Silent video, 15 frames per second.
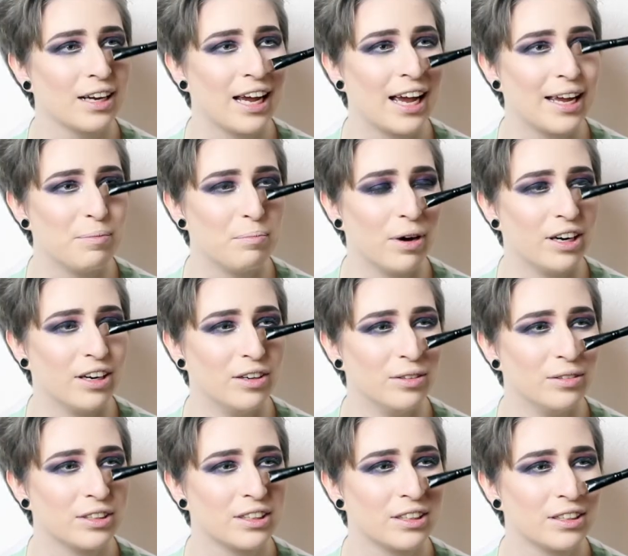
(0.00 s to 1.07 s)
I hate my
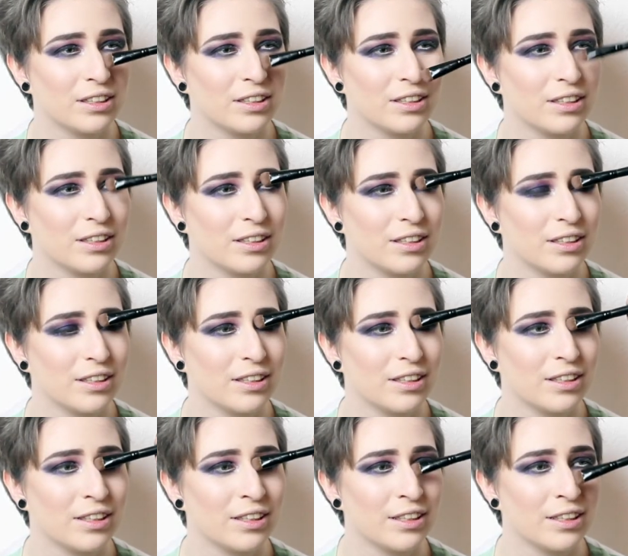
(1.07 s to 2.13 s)
nose.
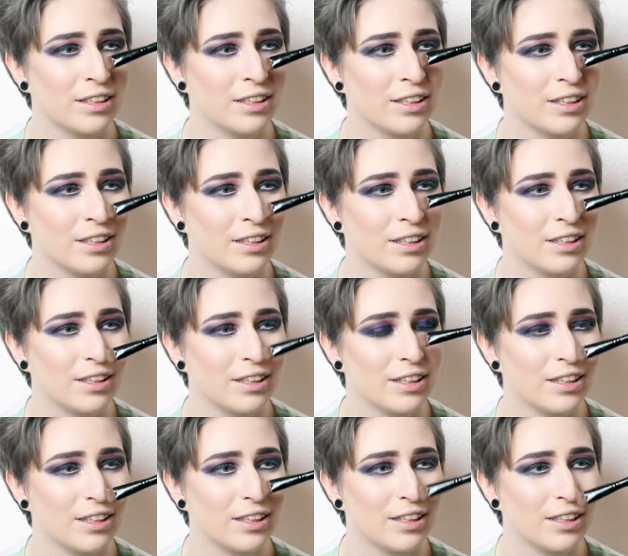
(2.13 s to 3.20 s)
Don't be rude to your
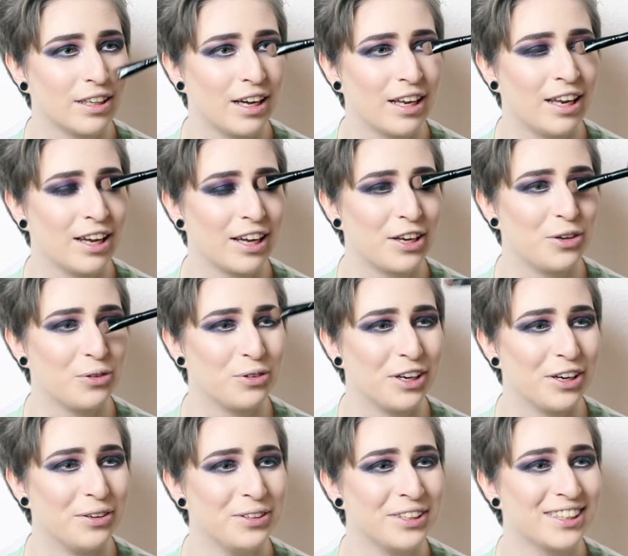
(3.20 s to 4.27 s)
nose. I like your
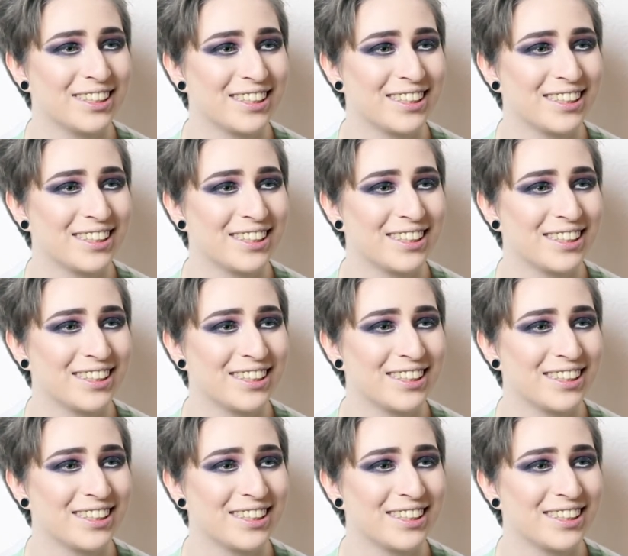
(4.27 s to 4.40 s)
nose.